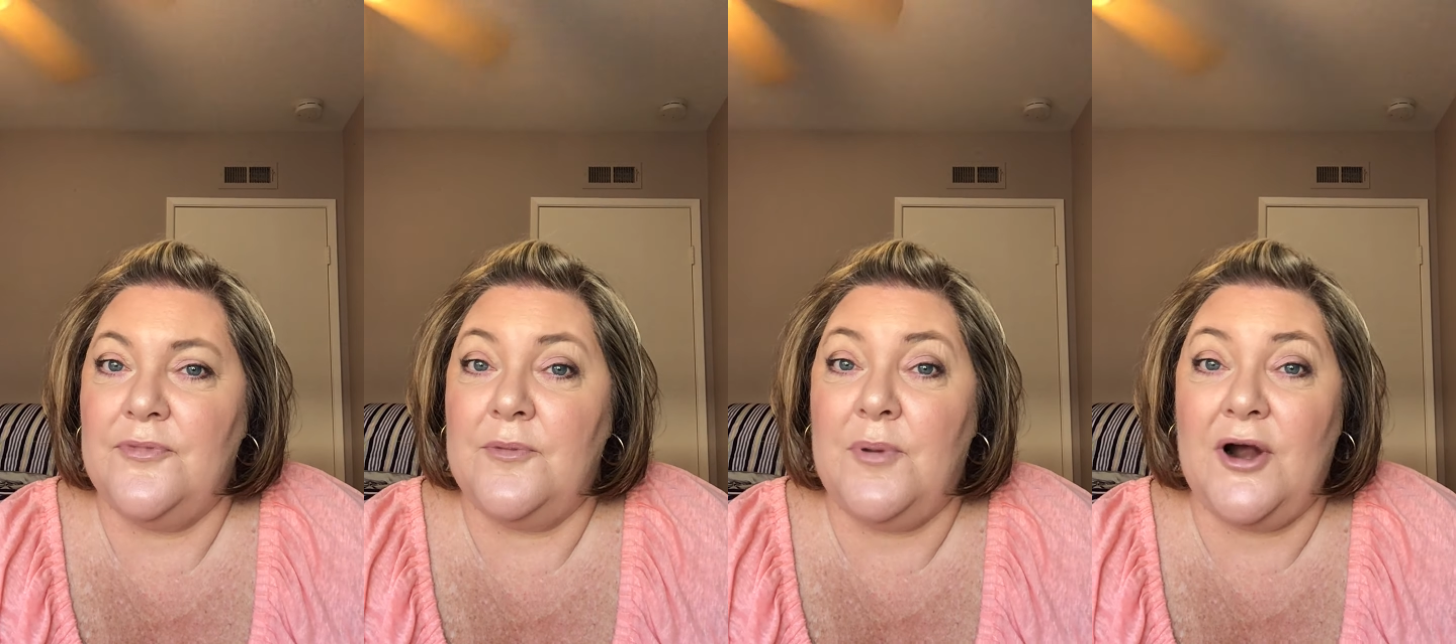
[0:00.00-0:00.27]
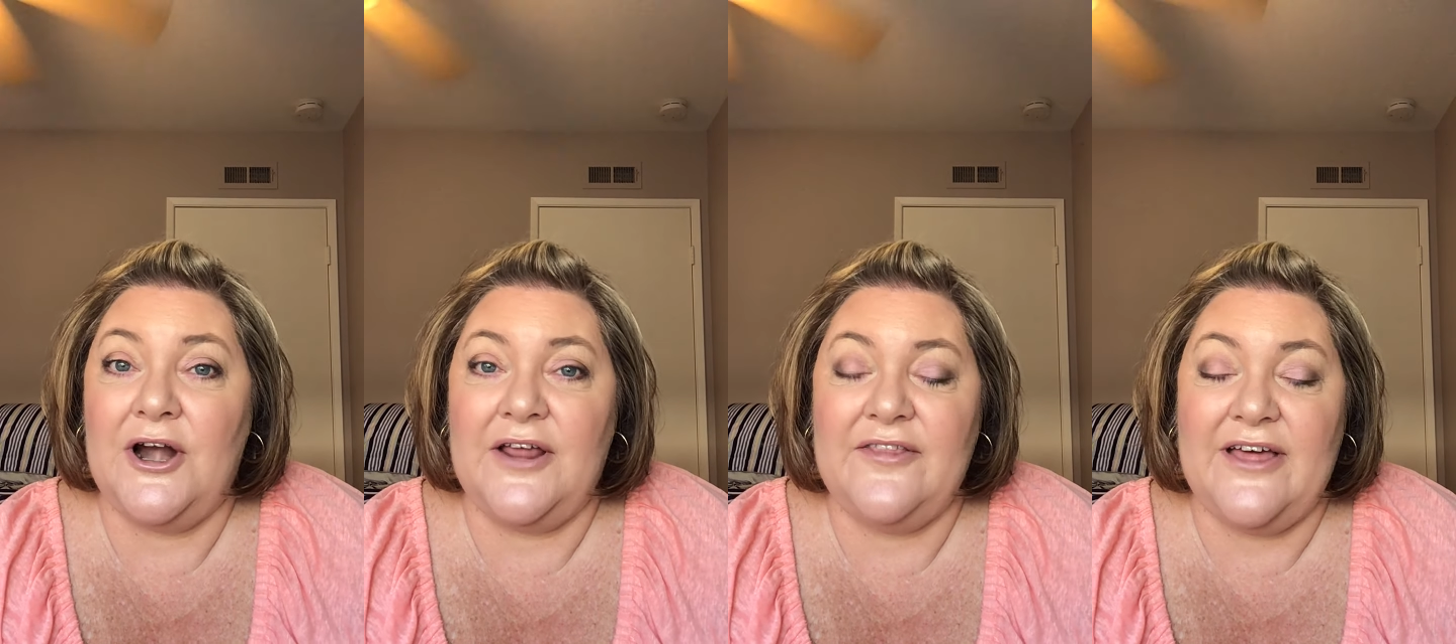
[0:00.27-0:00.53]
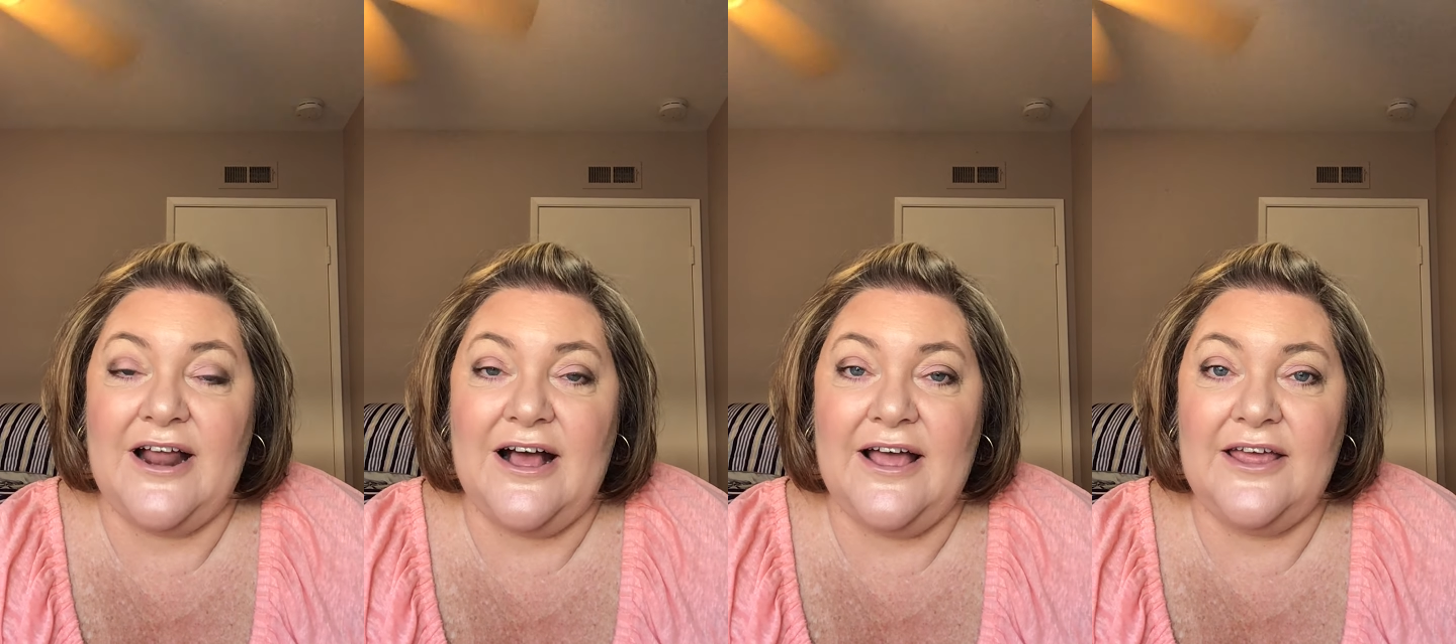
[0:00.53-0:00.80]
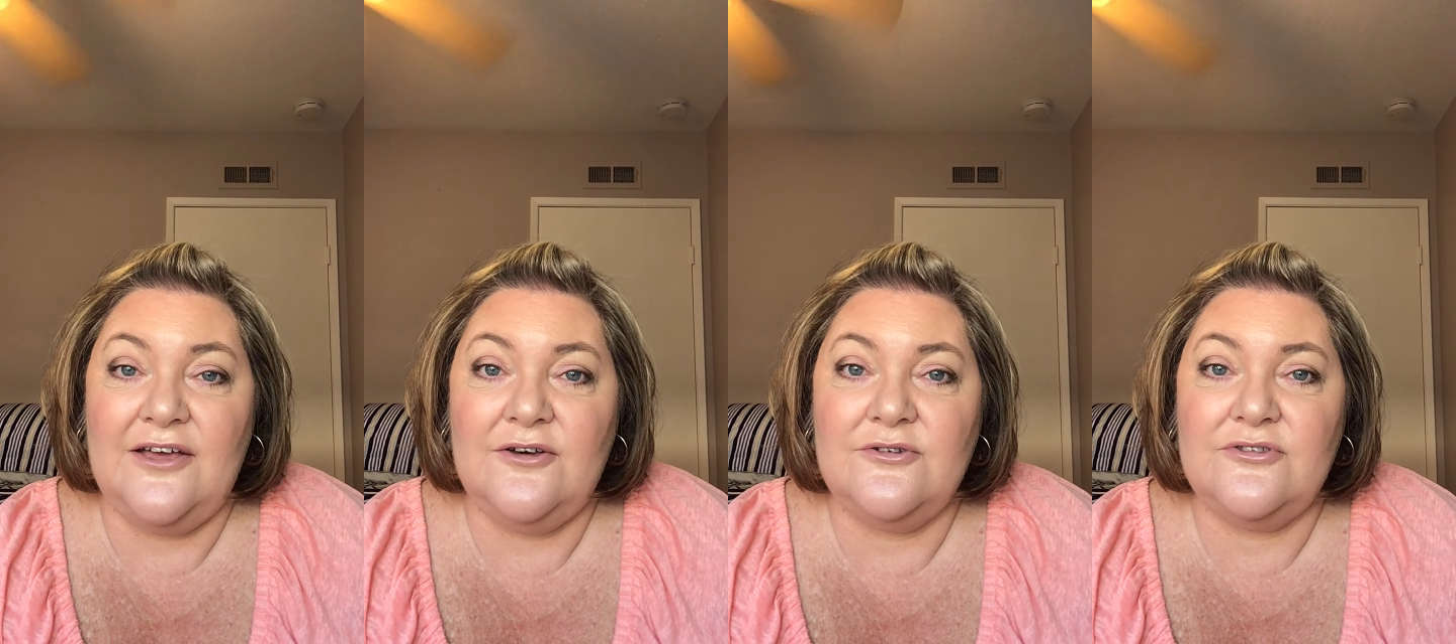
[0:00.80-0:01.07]
the party that
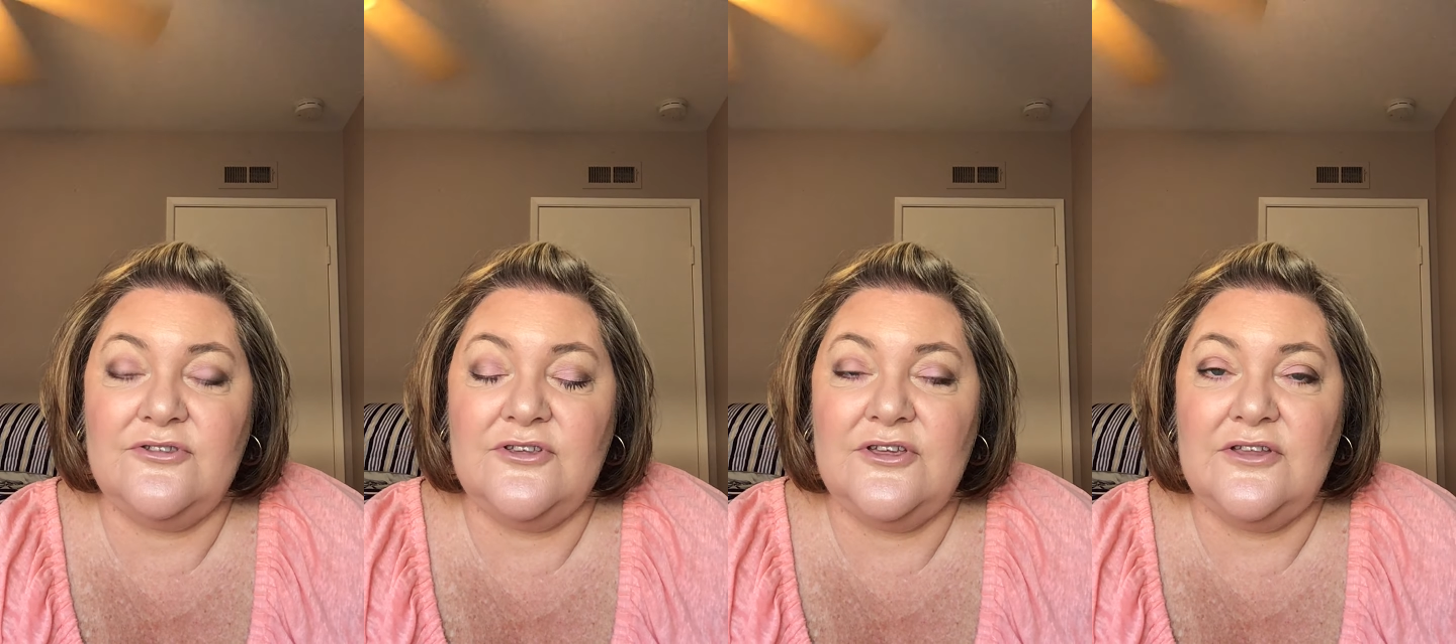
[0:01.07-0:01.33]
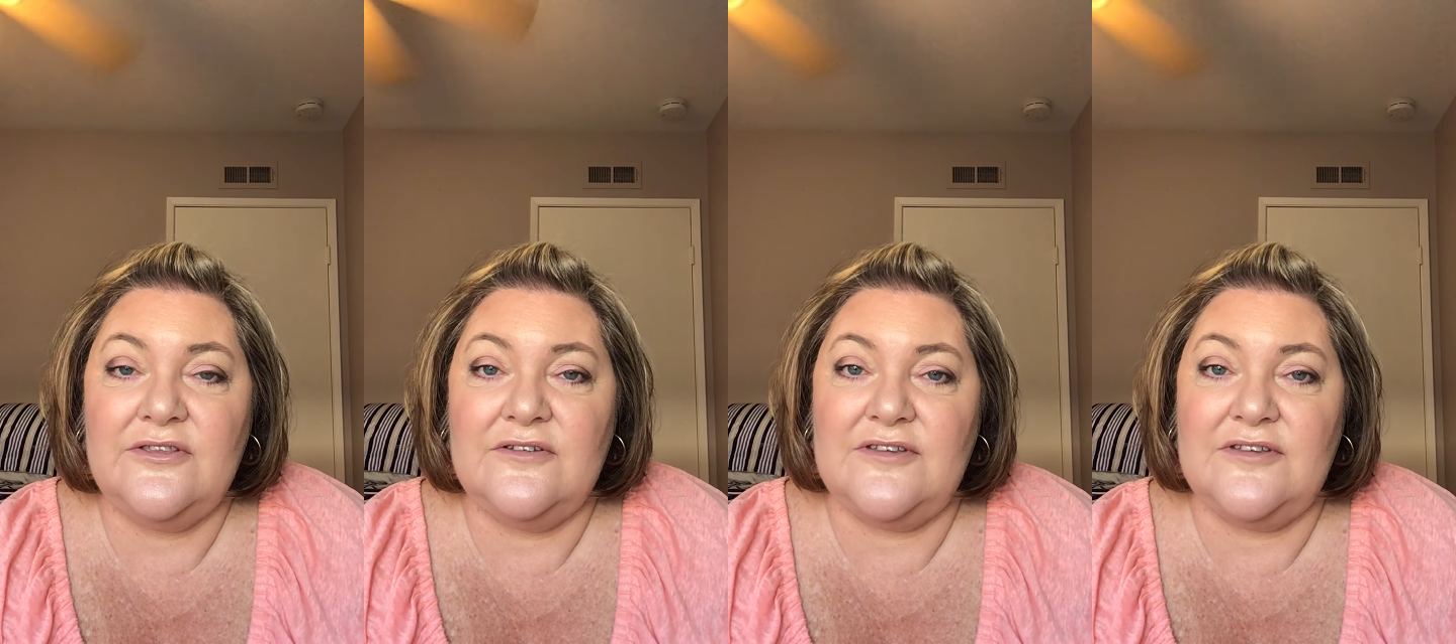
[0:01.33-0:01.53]
I hosted,